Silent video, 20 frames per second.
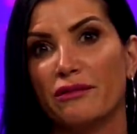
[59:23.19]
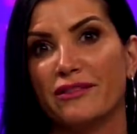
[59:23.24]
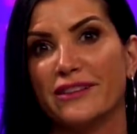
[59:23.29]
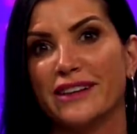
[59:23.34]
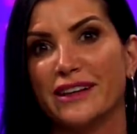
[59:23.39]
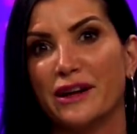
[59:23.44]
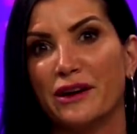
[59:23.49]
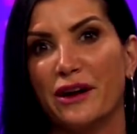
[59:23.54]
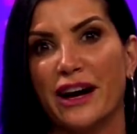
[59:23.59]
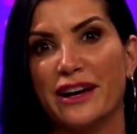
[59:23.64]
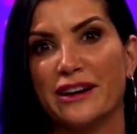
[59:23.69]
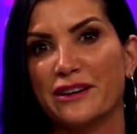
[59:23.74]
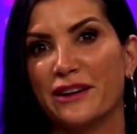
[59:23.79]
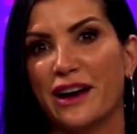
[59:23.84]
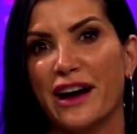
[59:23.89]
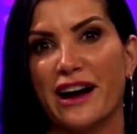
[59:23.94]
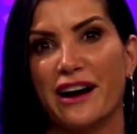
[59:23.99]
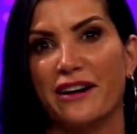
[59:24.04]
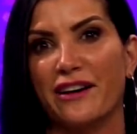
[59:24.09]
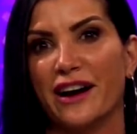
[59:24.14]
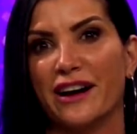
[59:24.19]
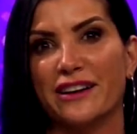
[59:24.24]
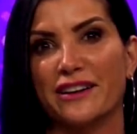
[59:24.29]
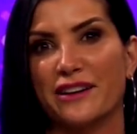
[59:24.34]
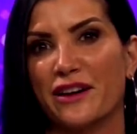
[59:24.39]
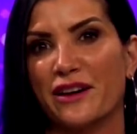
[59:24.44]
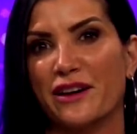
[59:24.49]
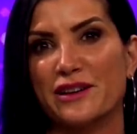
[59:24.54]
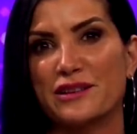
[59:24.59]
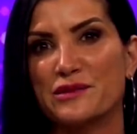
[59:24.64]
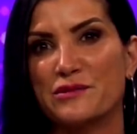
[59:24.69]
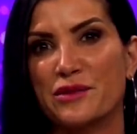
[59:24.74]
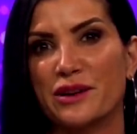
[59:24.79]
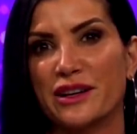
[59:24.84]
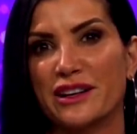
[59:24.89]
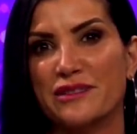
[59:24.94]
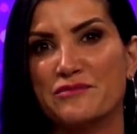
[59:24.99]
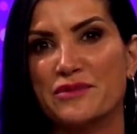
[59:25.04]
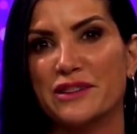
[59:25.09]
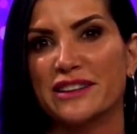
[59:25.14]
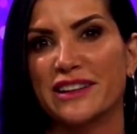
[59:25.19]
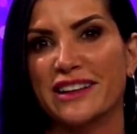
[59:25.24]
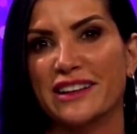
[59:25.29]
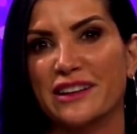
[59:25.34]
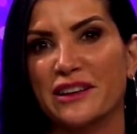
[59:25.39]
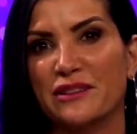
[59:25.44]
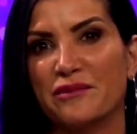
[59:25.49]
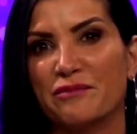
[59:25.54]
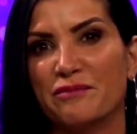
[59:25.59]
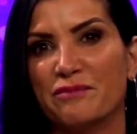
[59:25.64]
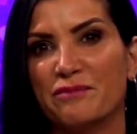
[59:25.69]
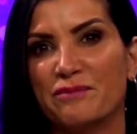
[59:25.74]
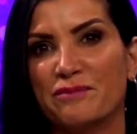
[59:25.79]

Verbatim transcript: You know, I don't know how else to put it, but they do.